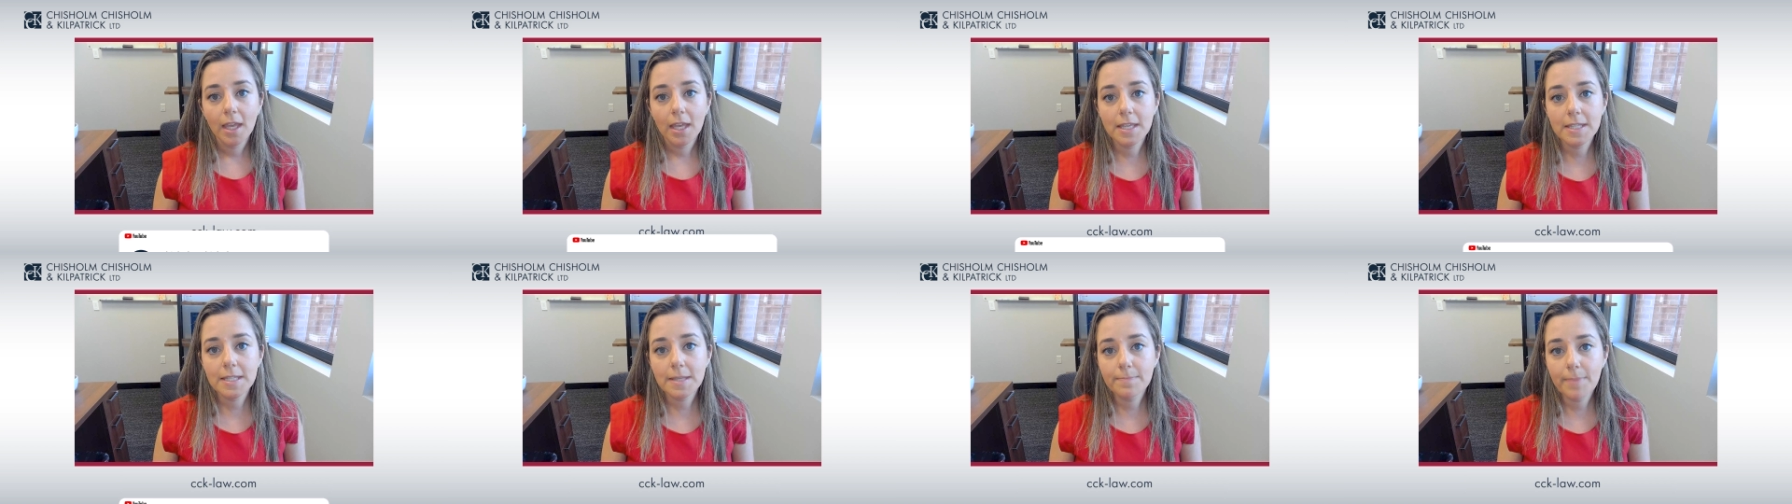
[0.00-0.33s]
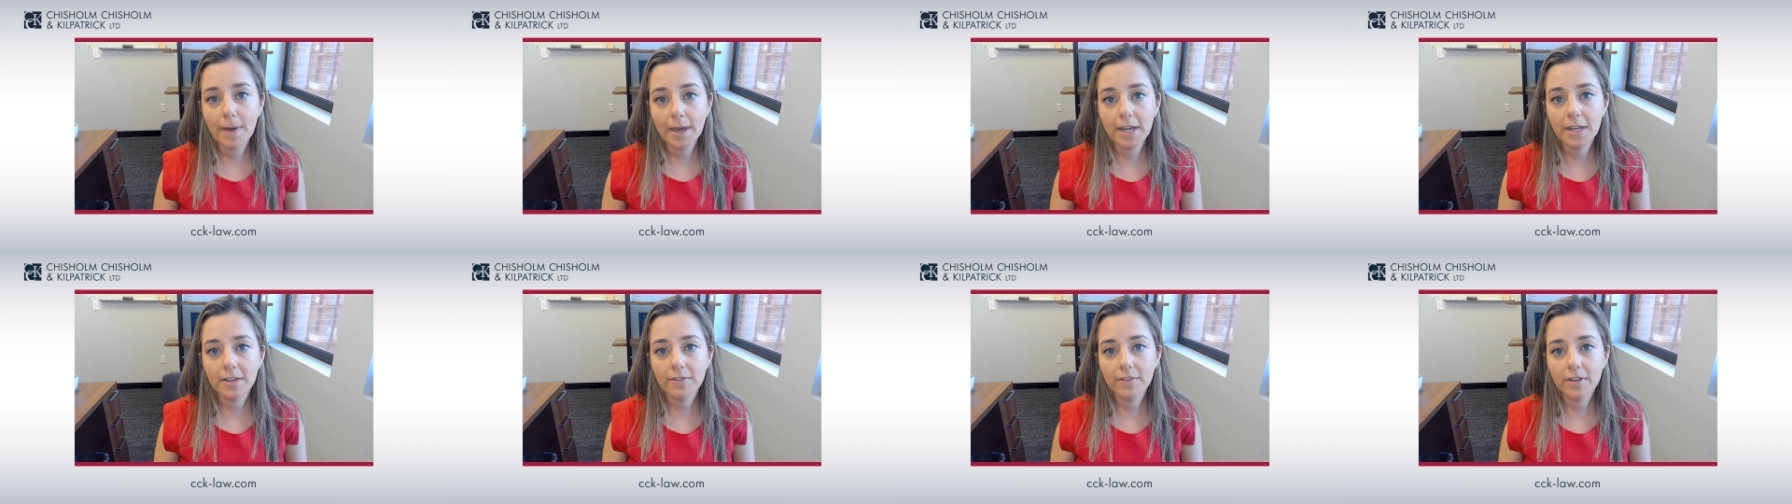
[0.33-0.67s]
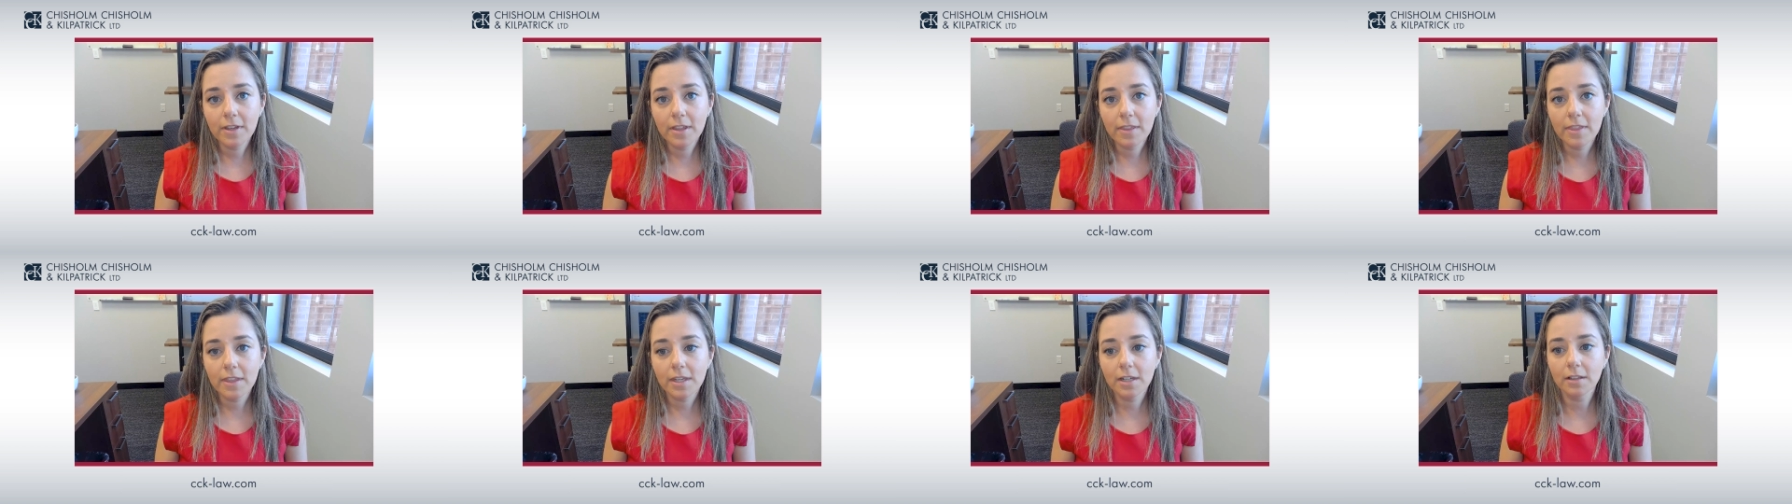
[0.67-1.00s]
is a
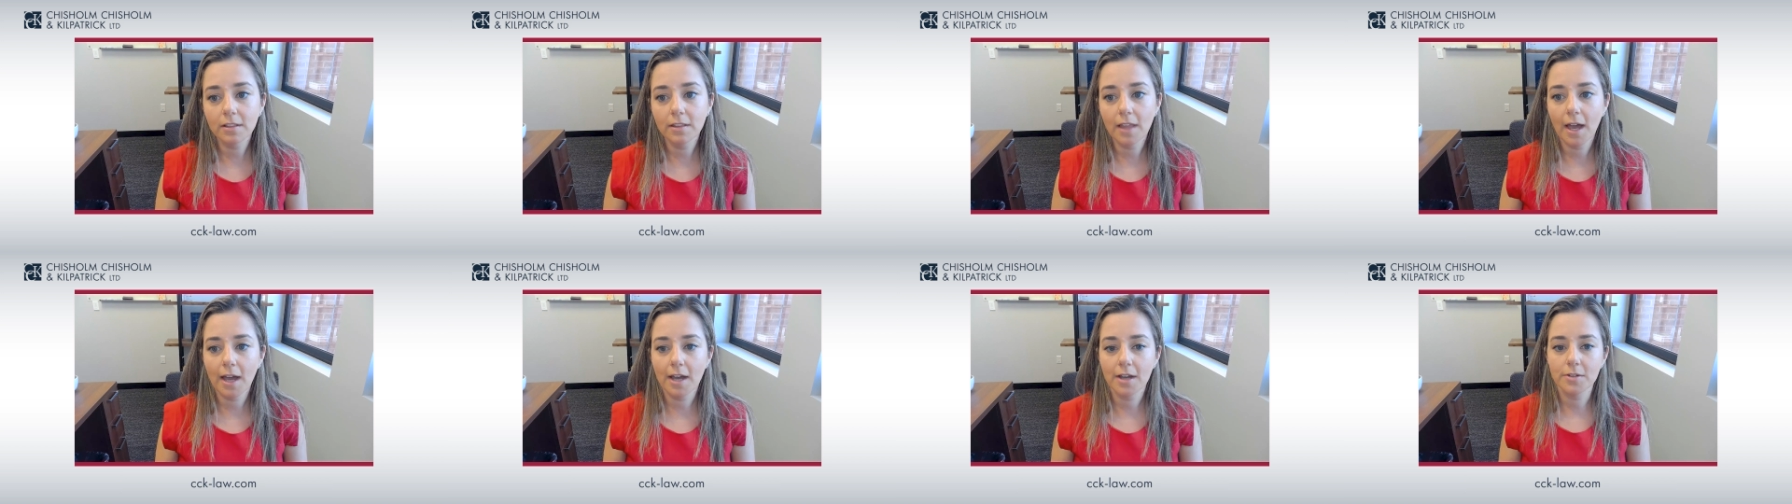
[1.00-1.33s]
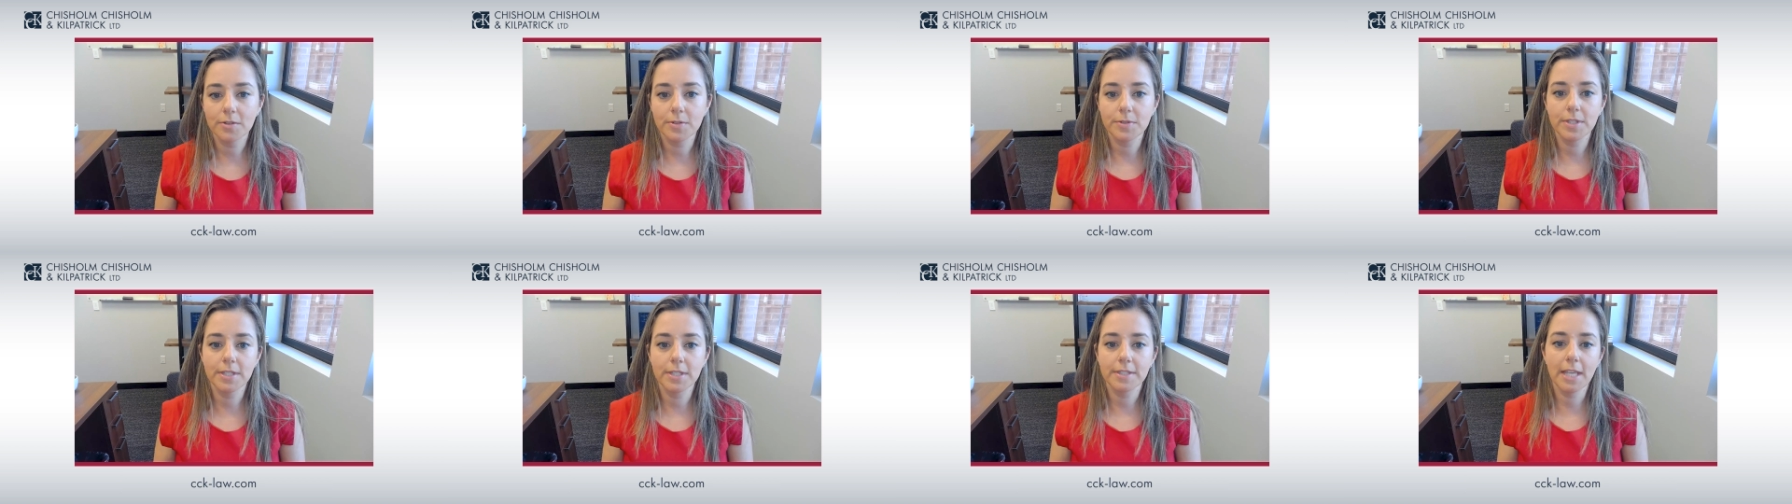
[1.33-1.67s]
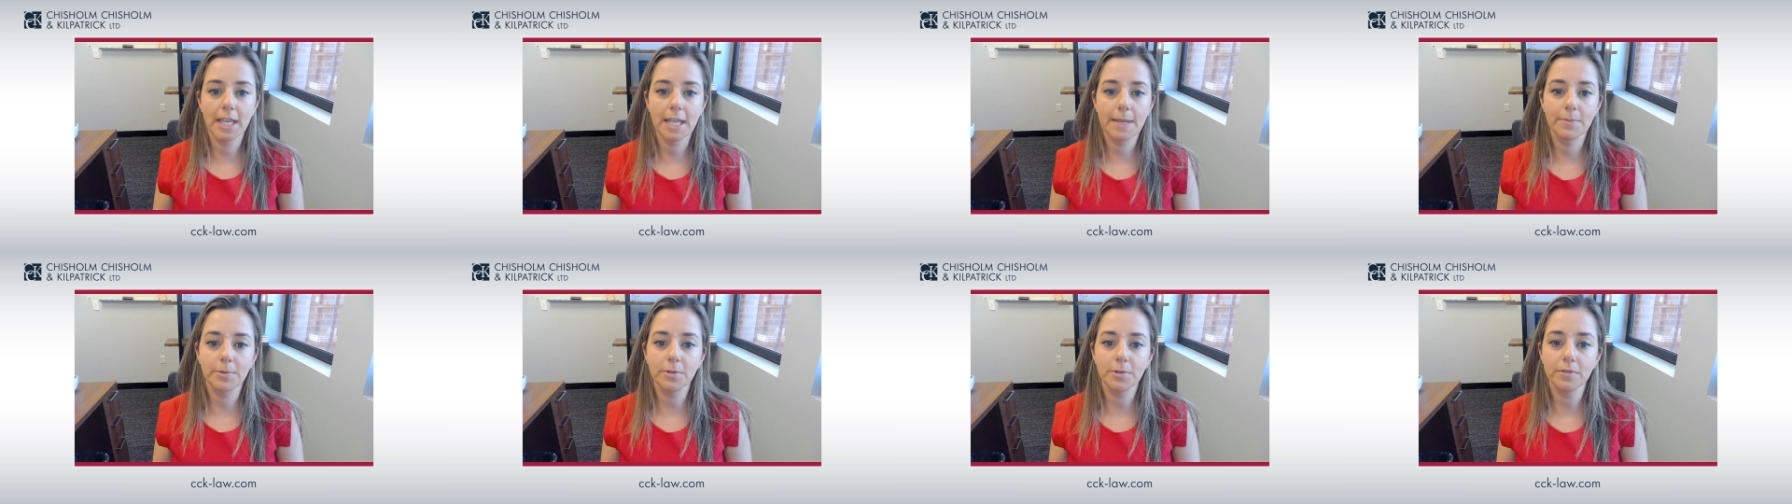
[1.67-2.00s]
benefit that allows
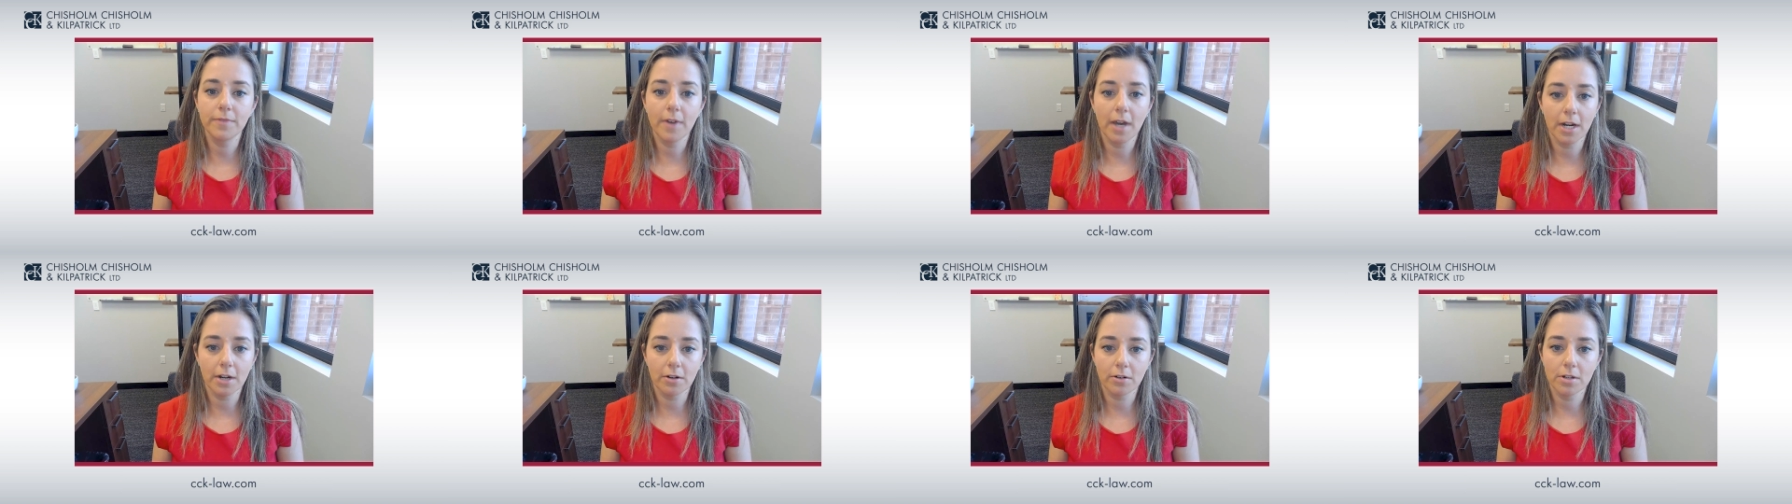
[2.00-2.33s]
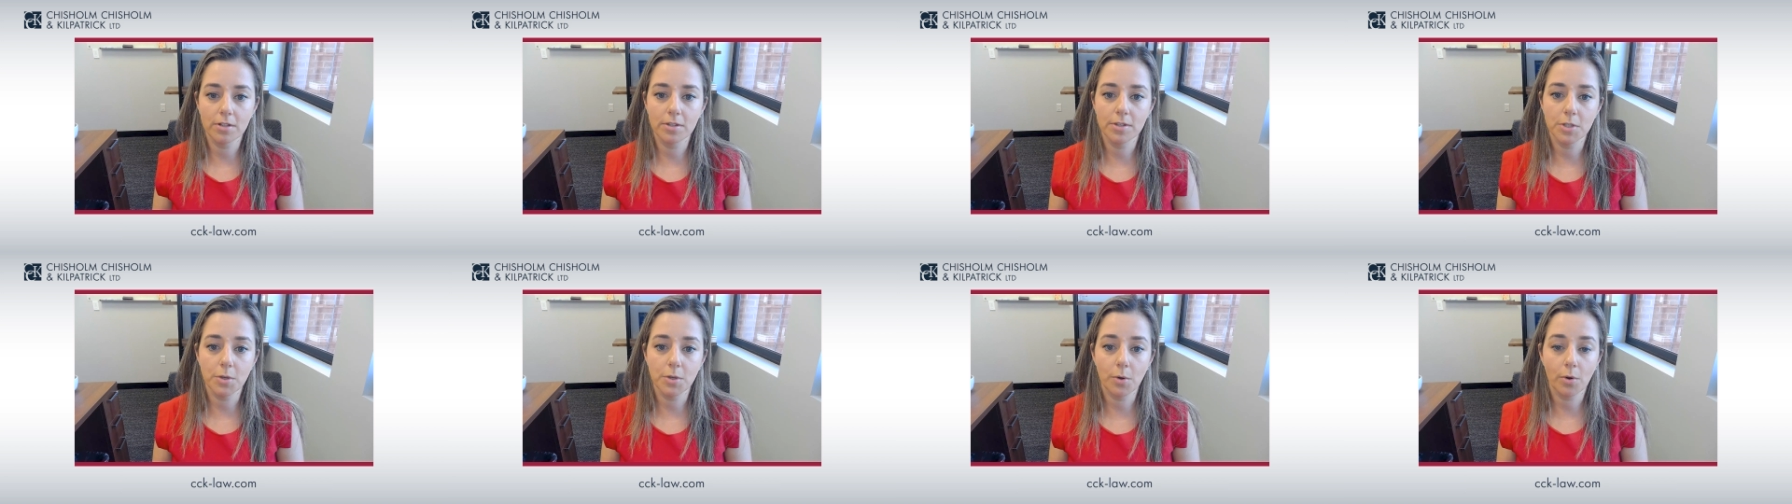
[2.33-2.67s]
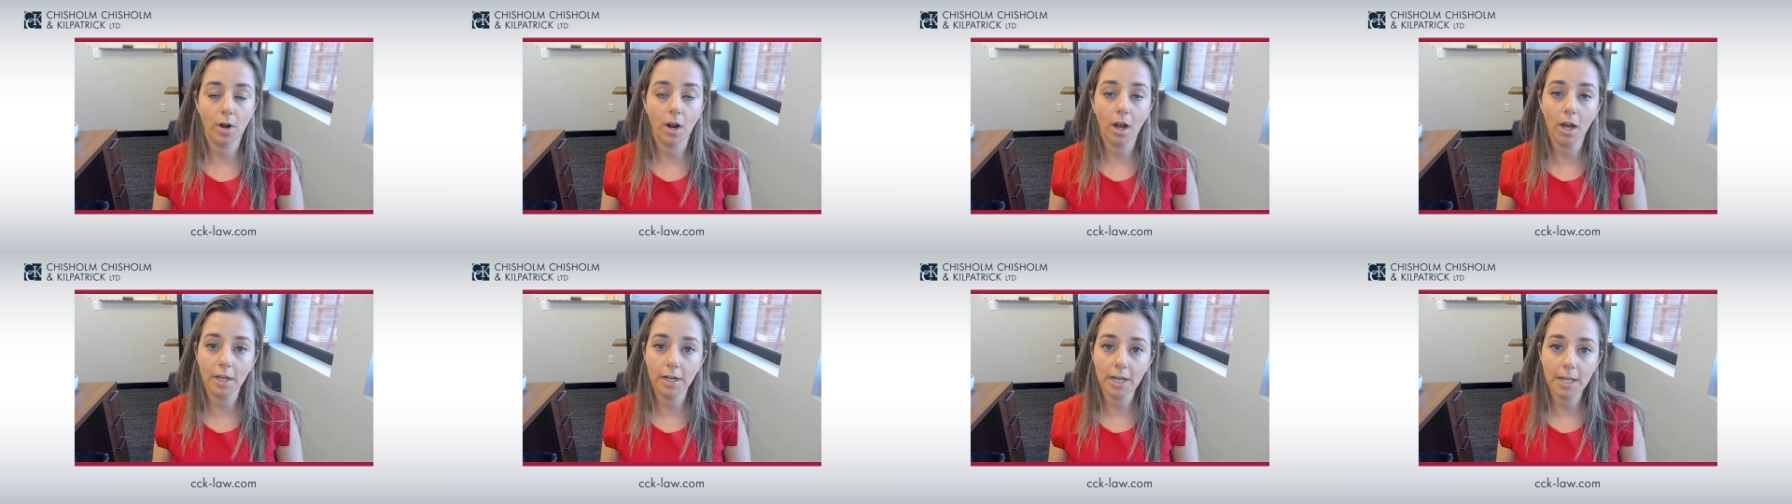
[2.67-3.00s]
disabled veterans who
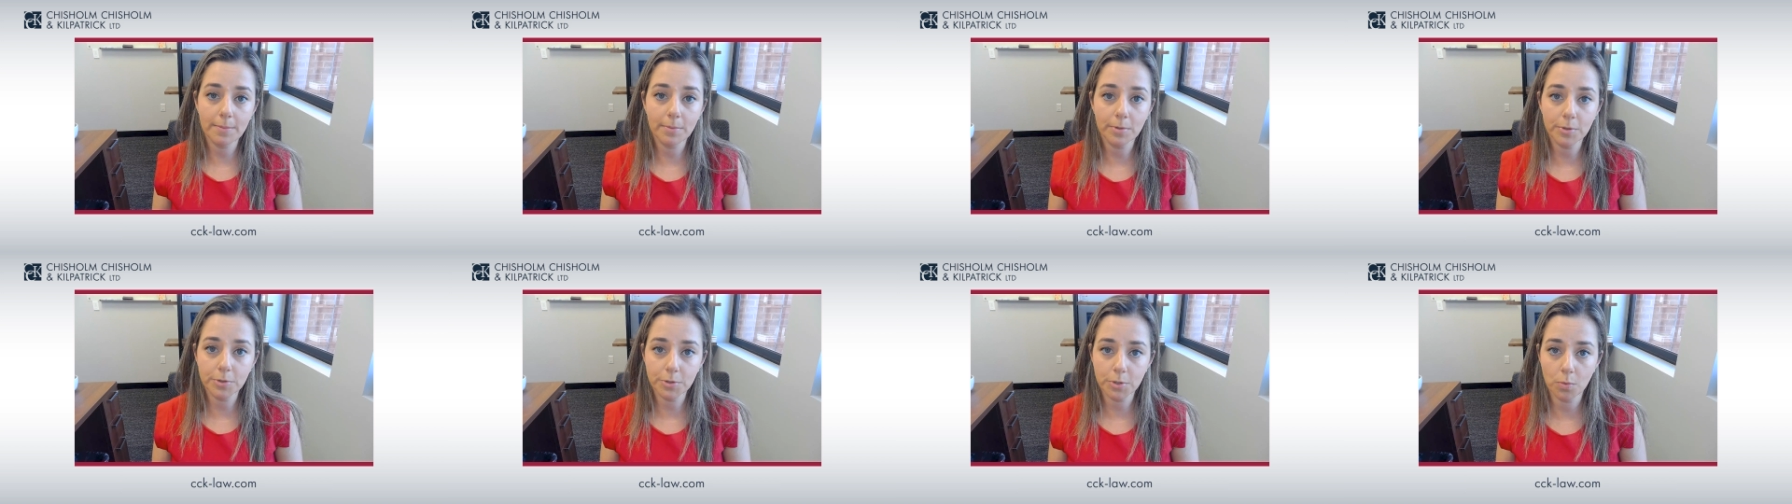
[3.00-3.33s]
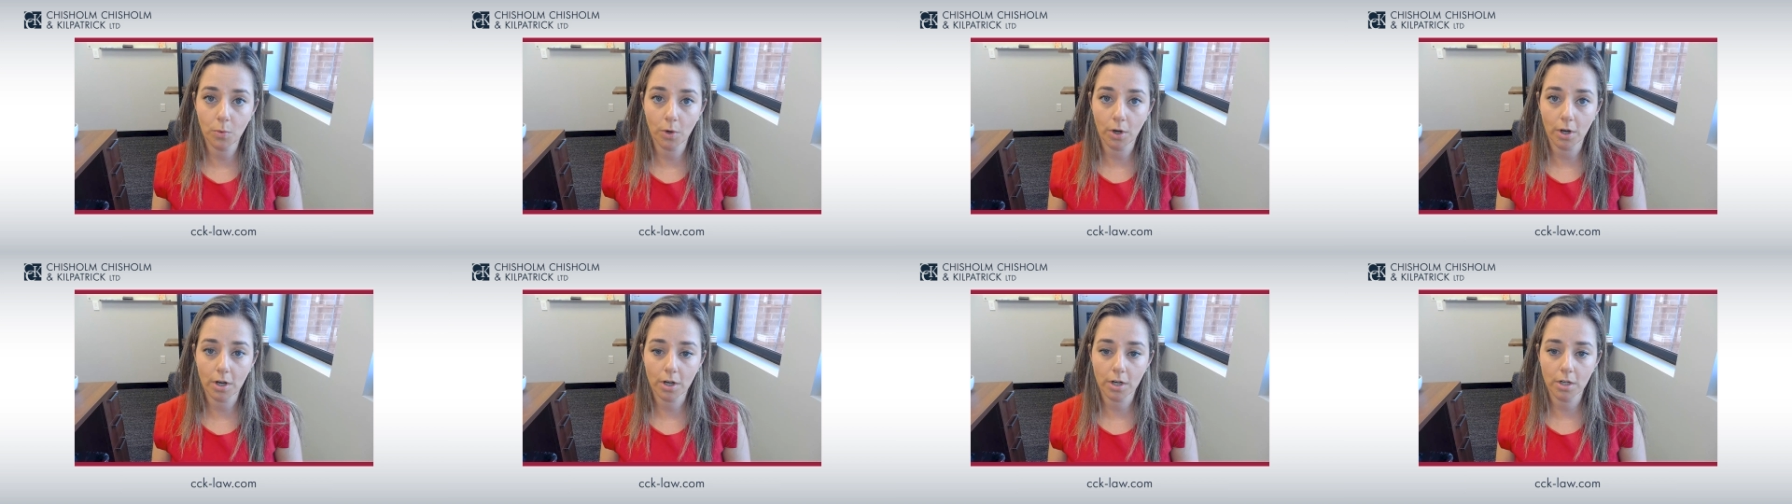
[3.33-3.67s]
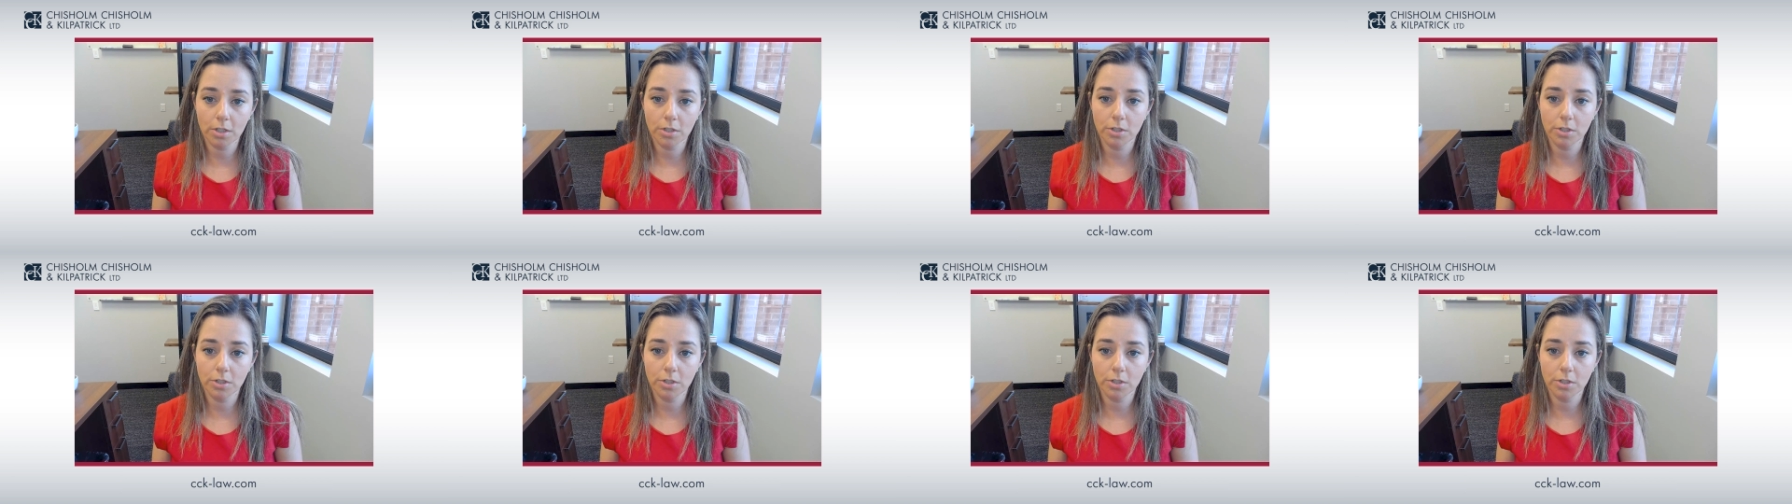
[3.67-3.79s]
are unable to work